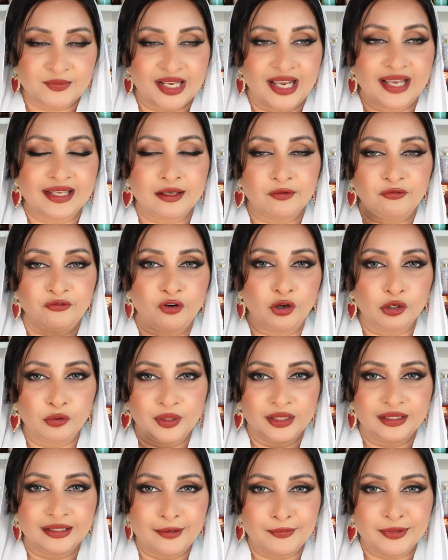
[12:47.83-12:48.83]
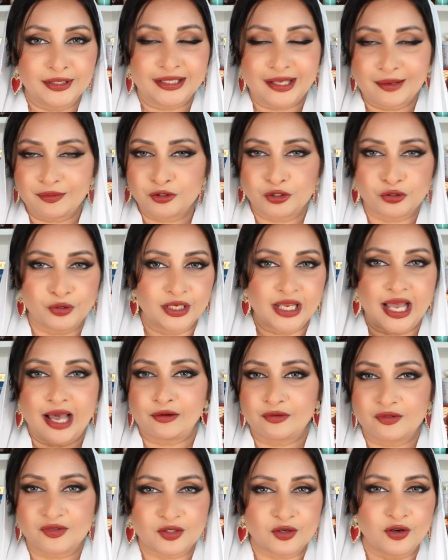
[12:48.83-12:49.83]
I kept following them. It kept showing
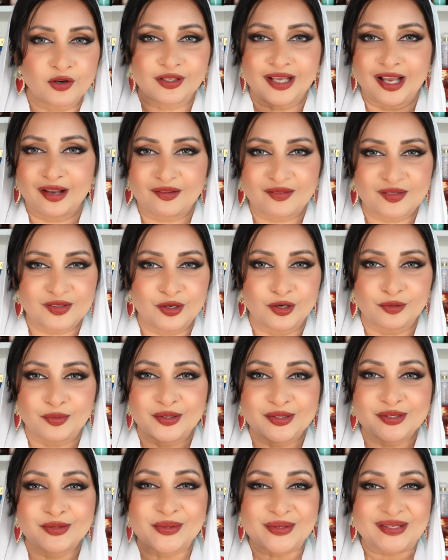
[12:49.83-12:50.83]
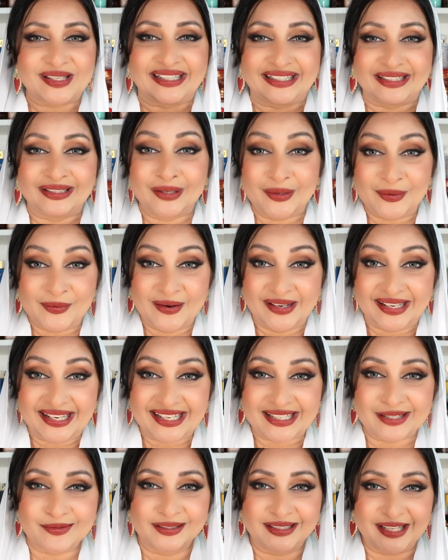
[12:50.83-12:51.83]
out of stock, because it was not
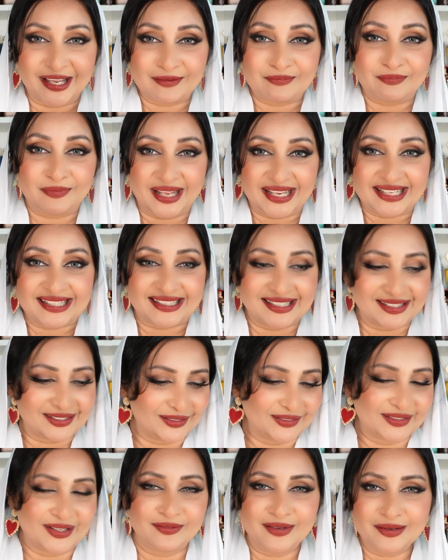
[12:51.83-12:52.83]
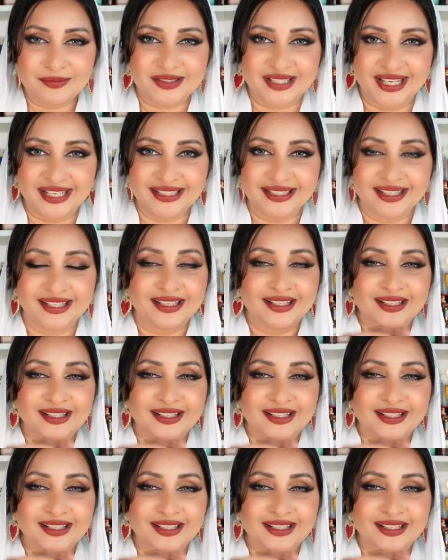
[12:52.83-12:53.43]
released or they had placed it on their website.